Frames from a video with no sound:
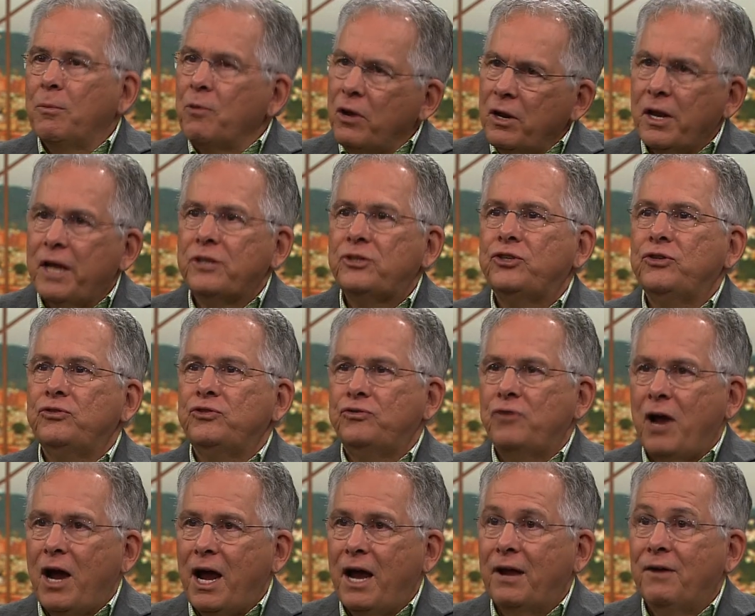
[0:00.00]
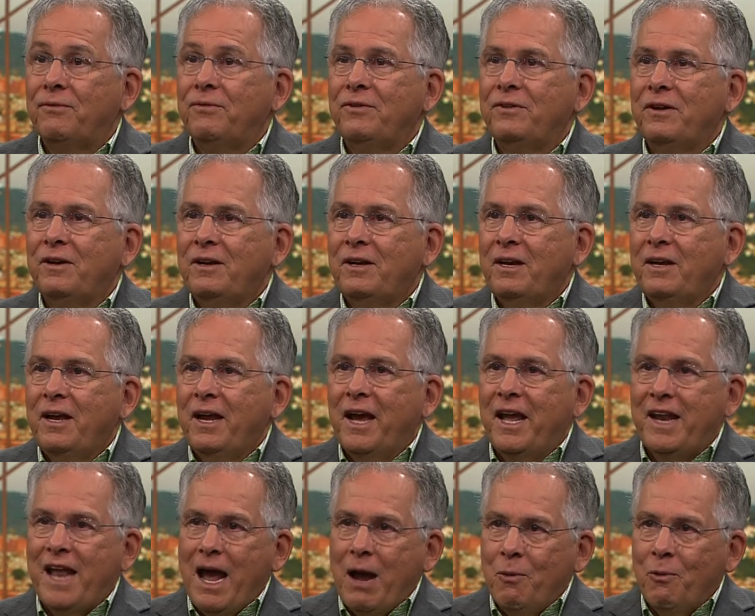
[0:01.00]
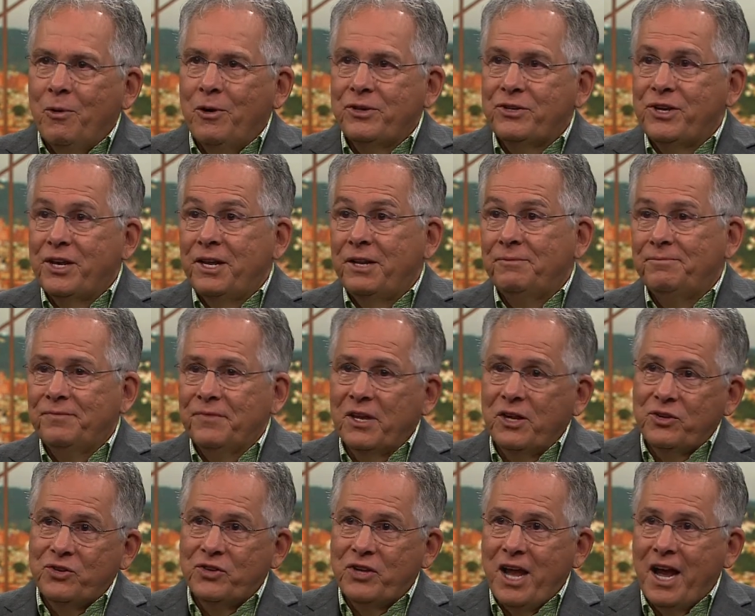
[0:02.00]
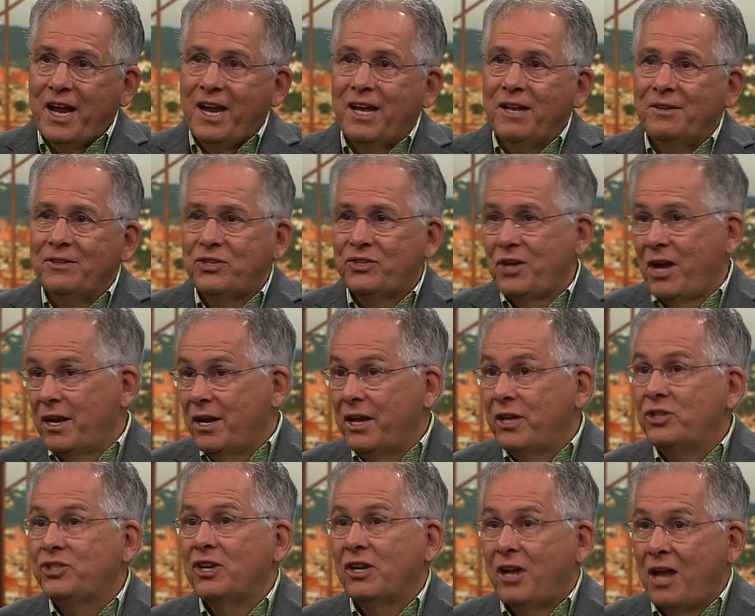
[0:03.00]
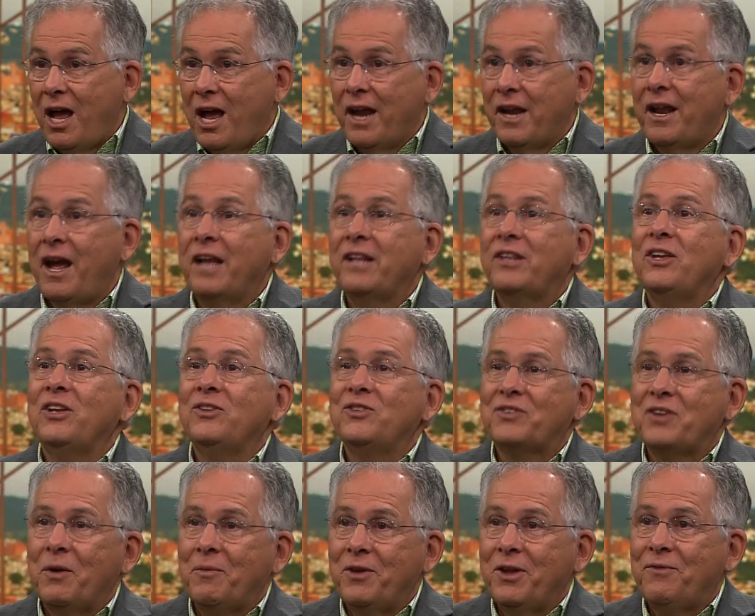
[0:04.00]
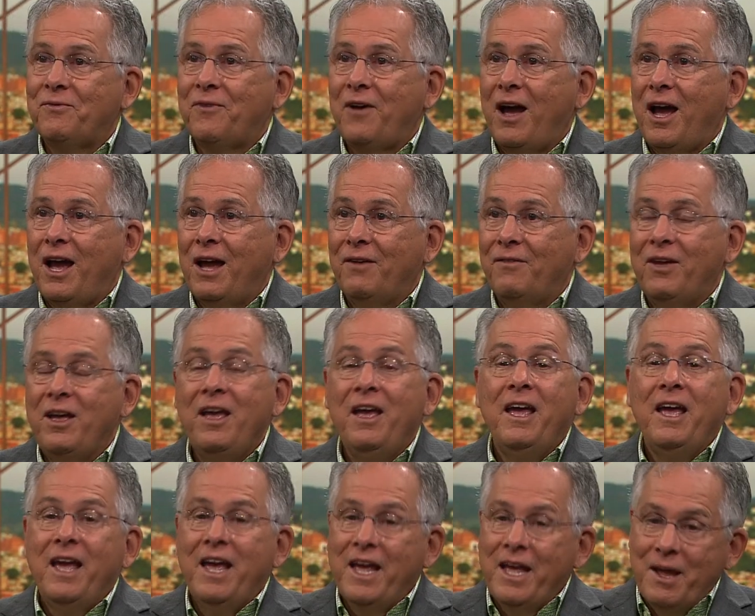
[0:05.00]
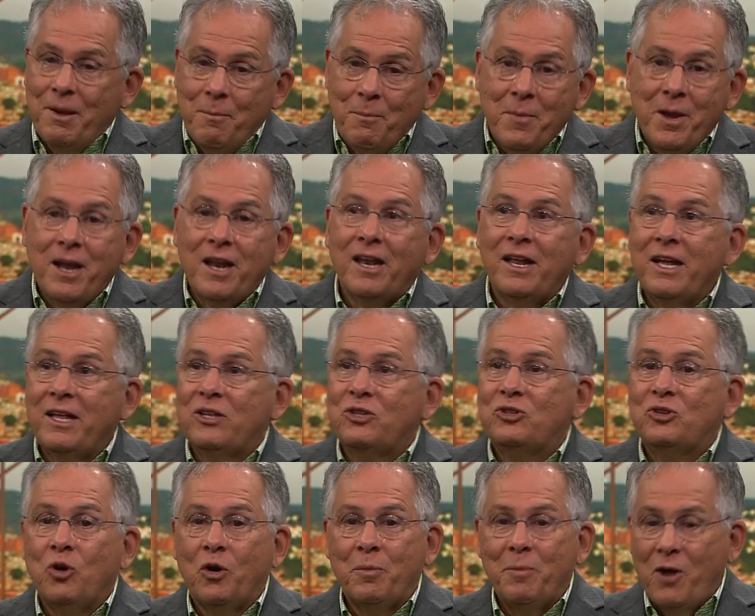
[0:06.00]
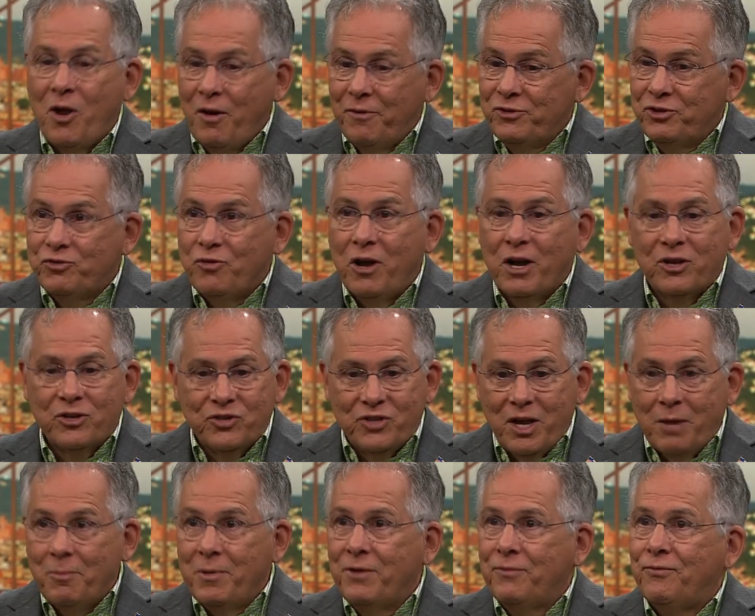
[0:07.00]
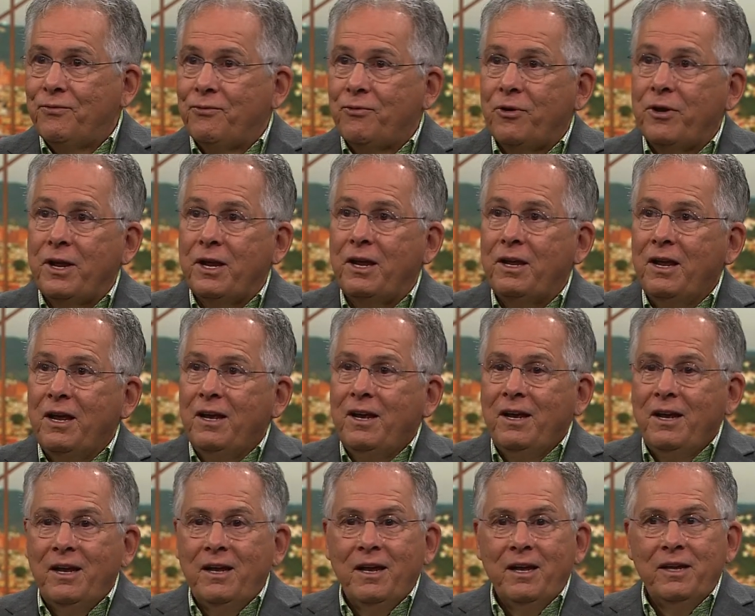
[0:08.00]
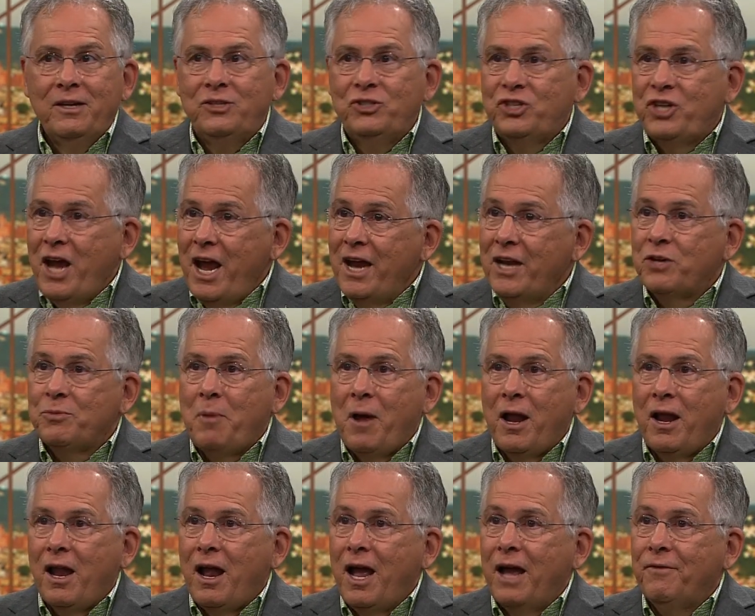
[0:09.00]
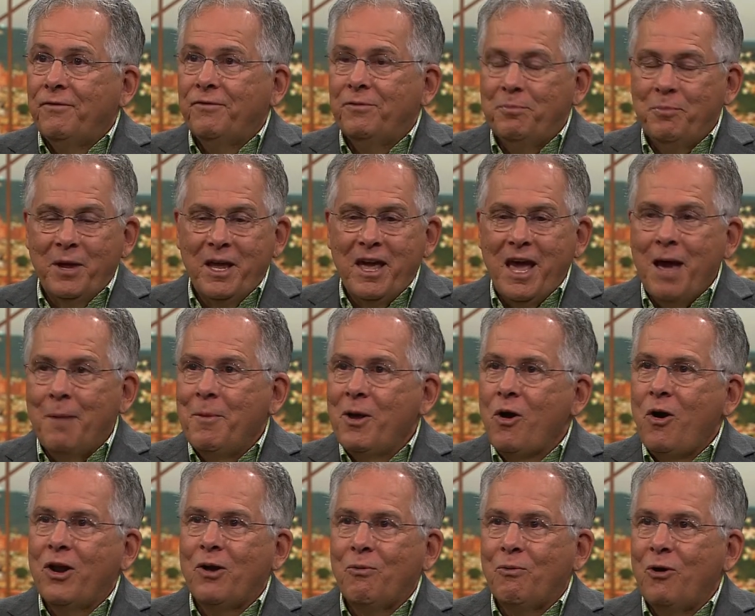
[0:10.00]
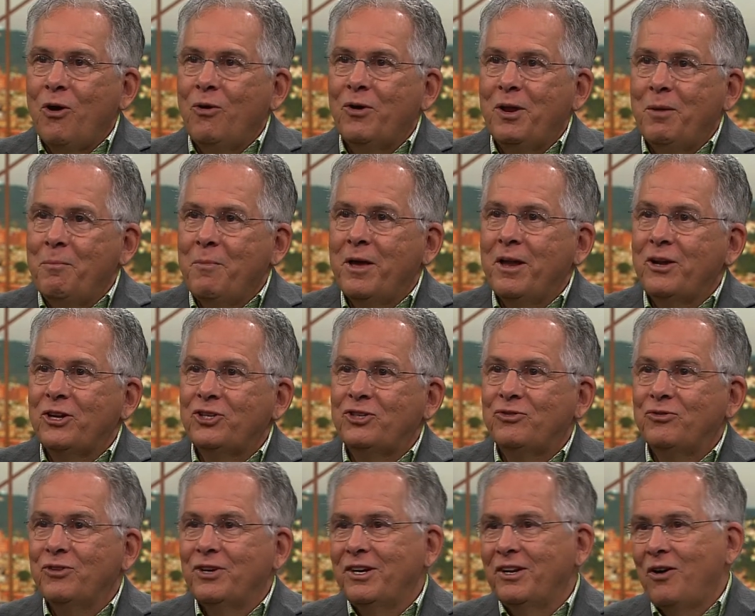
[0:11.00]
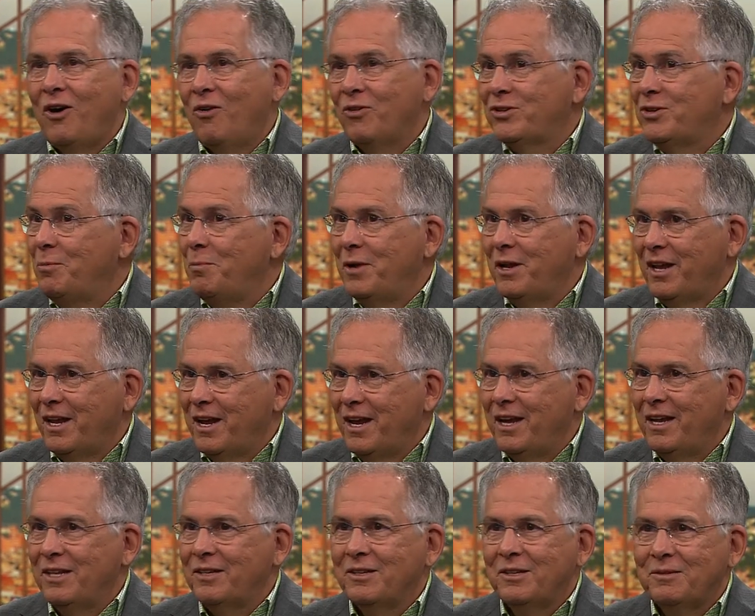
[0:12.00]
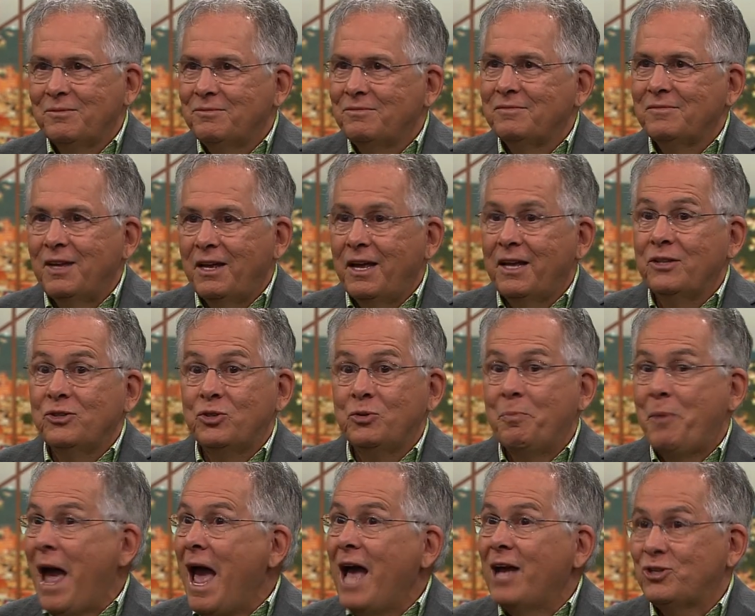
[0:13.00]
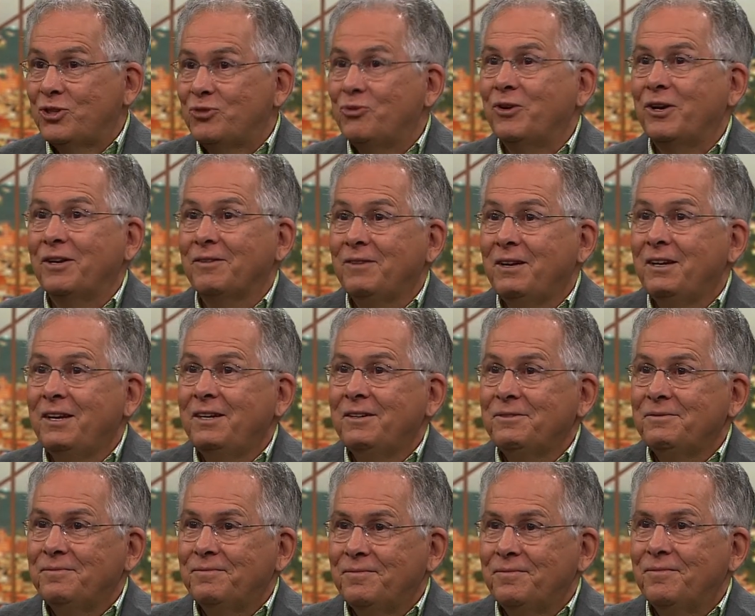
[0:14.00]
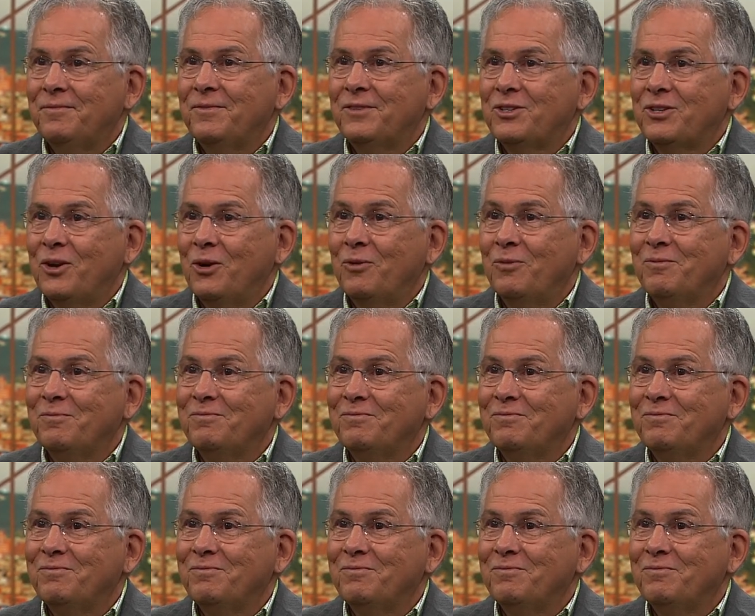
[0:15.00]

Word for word: and I'm going to let you drive. And that was in the second Sunday of July, 1975. He immediately took me off drugs, set me free, changed my life, began me on a road to ministry, and ultimately in, into pastoring. So